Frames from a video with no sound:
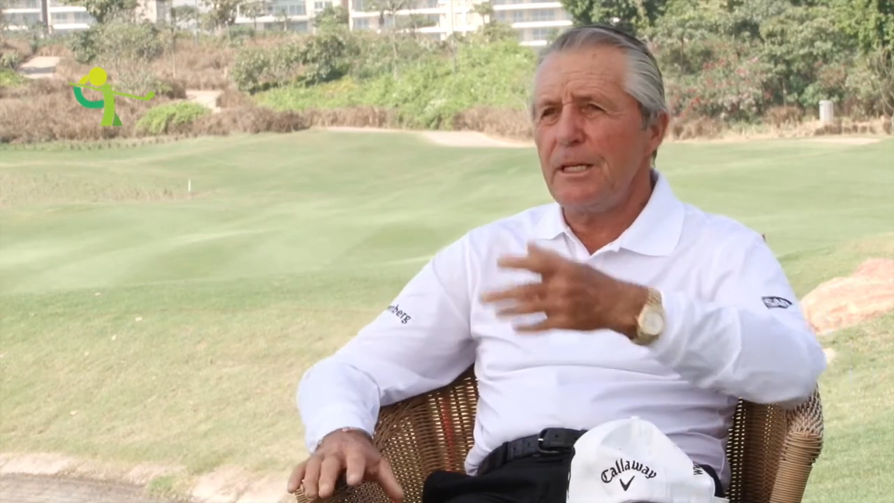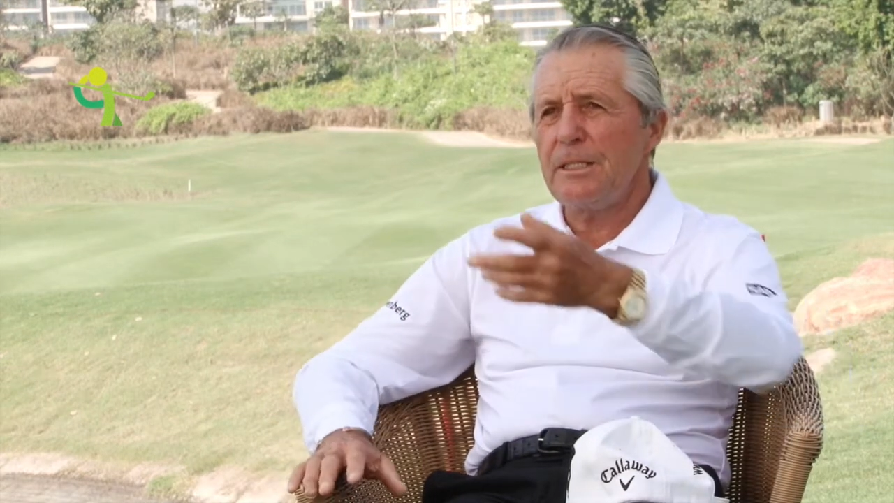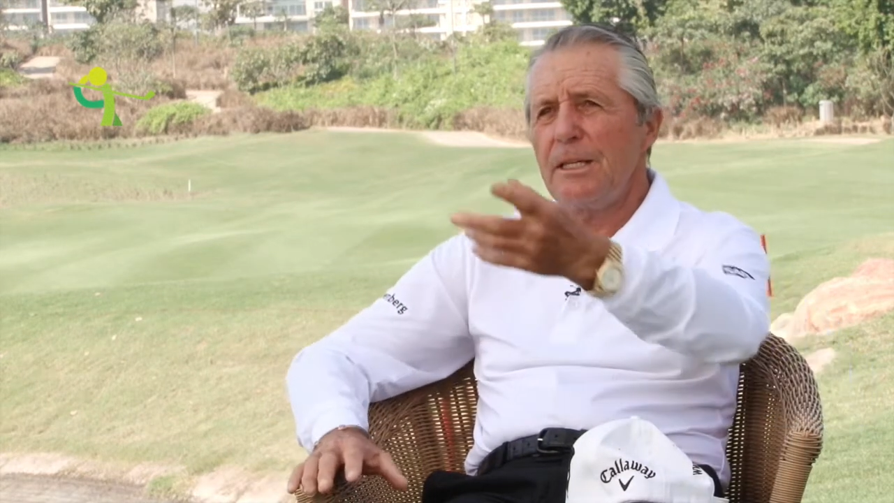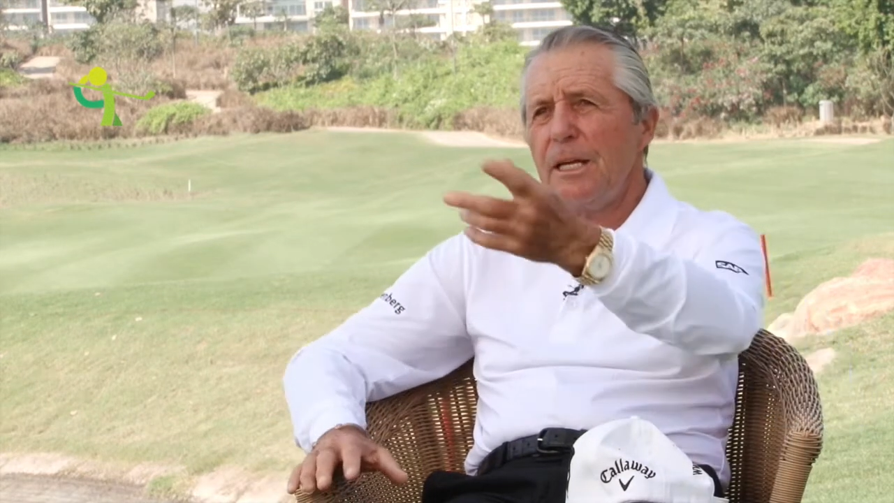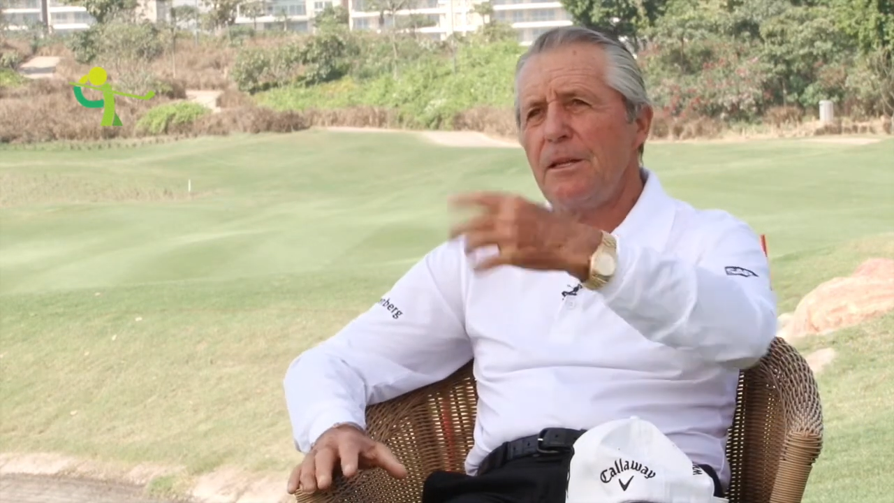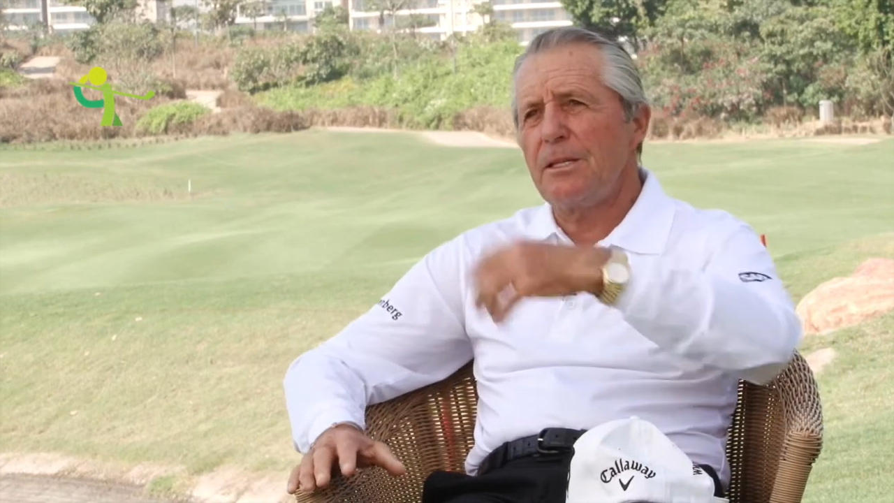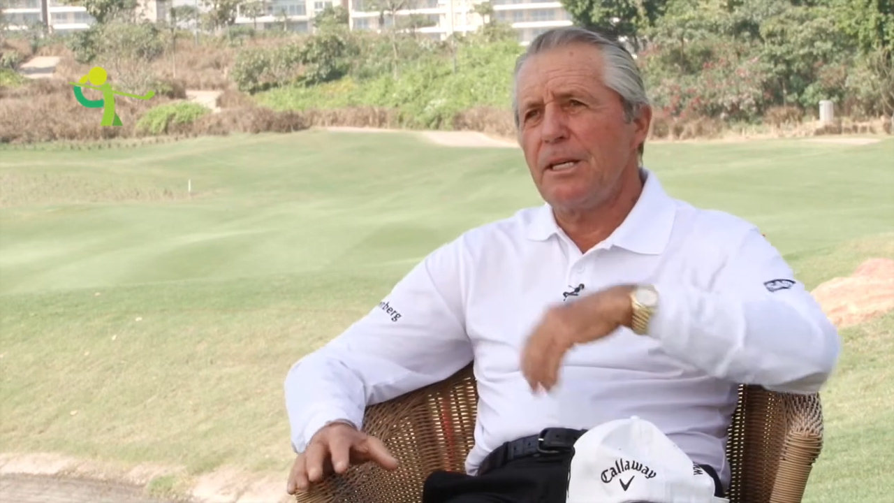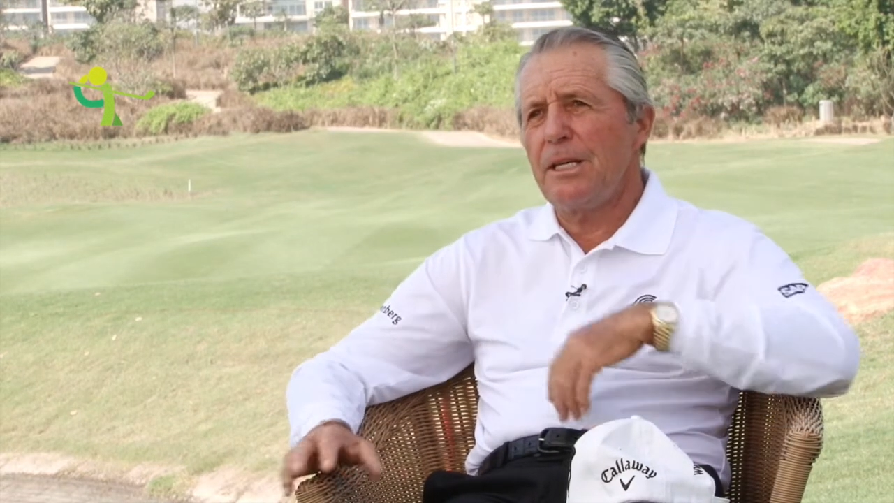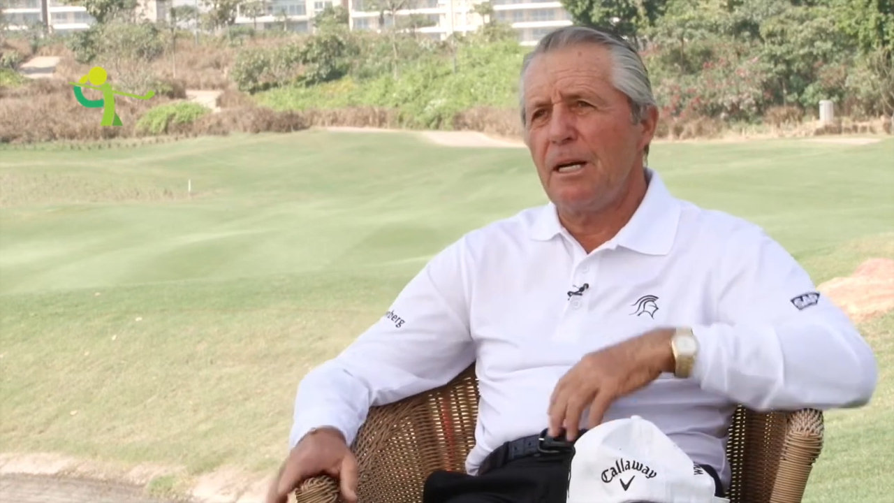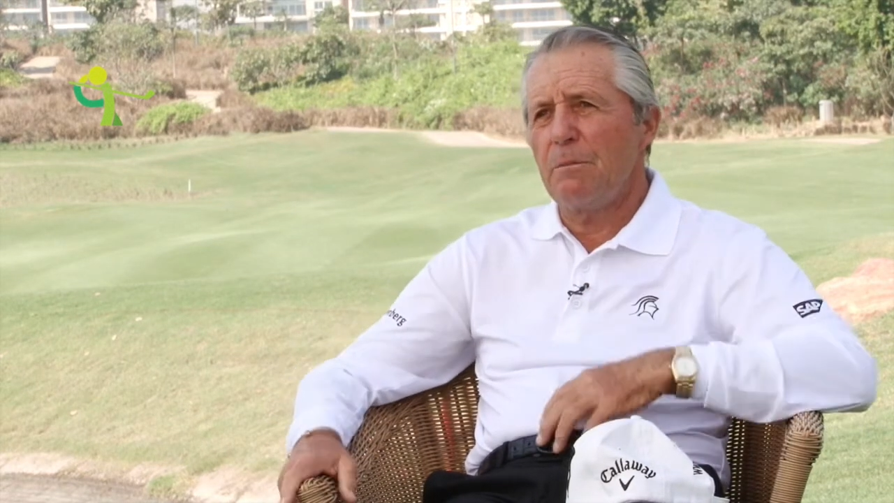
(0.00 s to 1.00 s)
Yesterday, there's
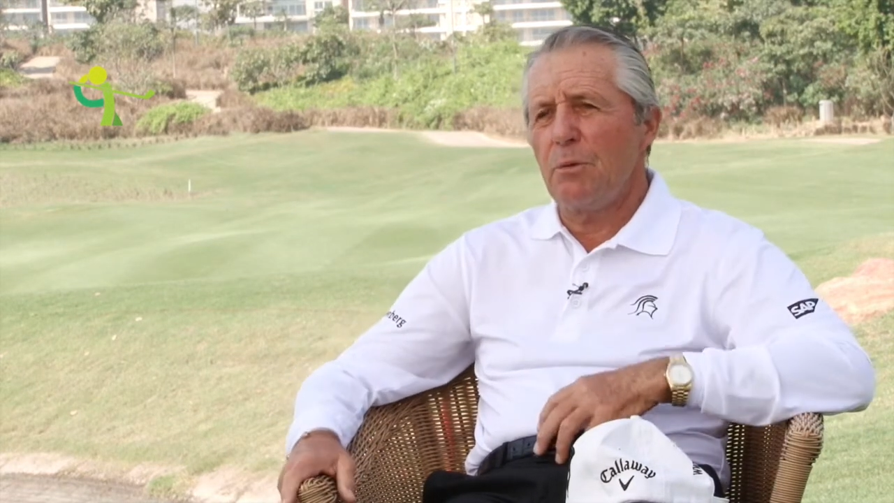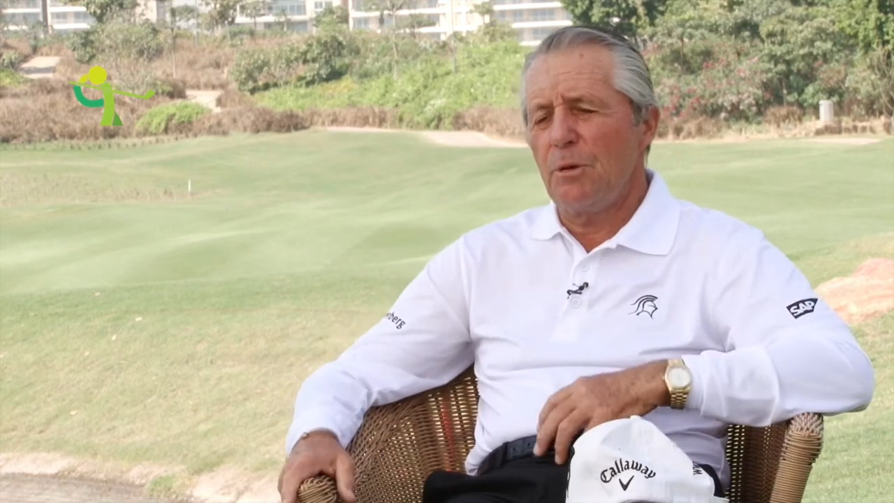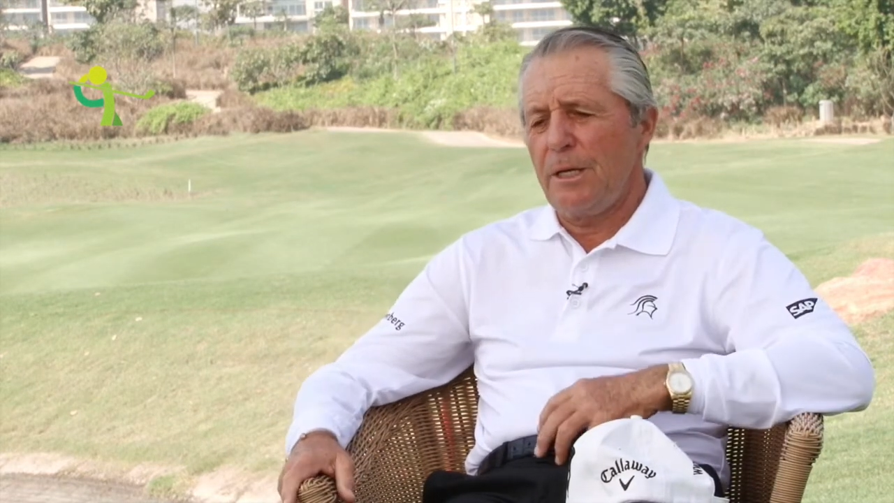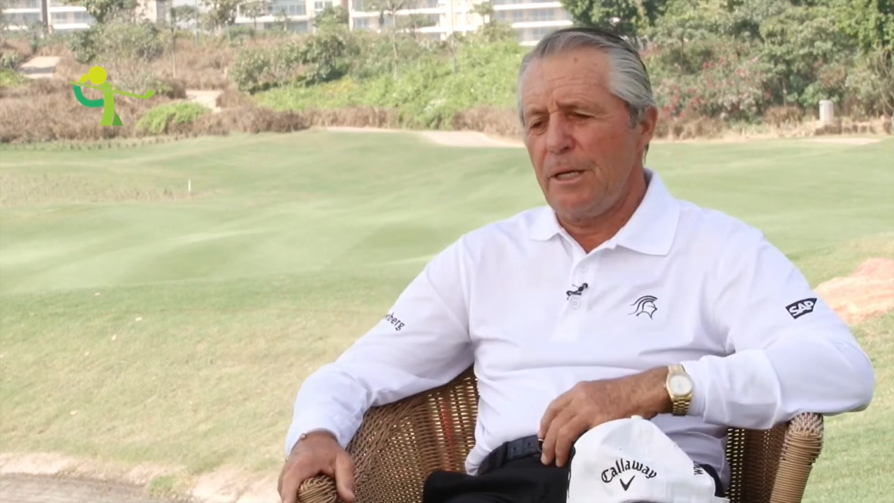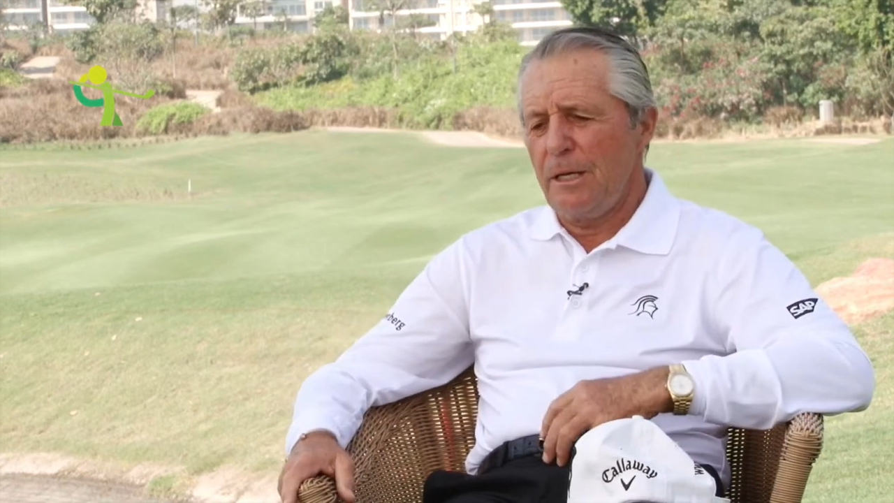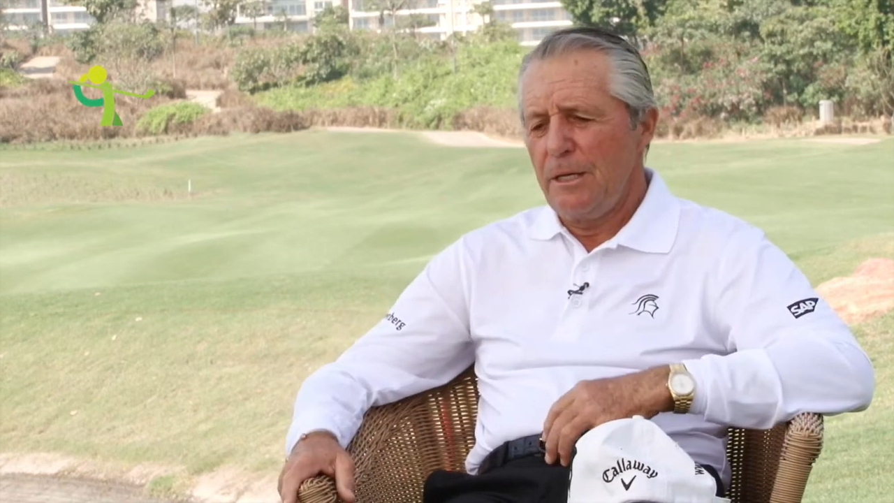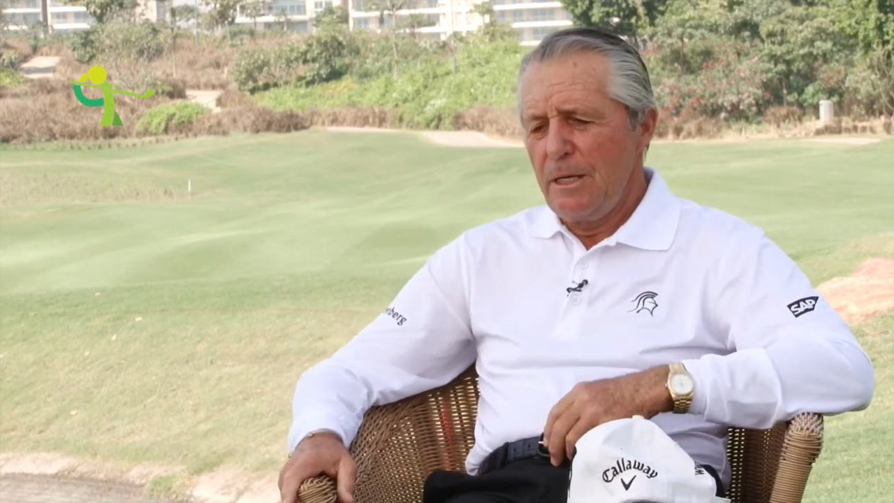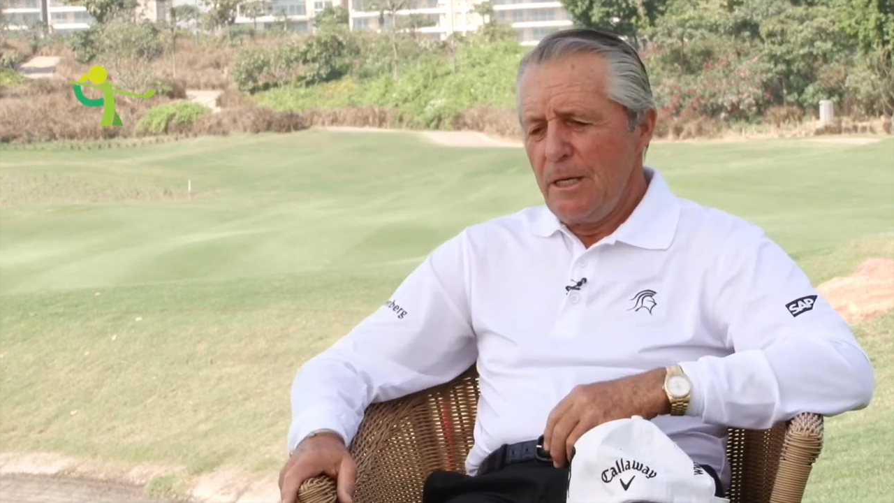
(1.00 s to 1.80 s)
a young boy here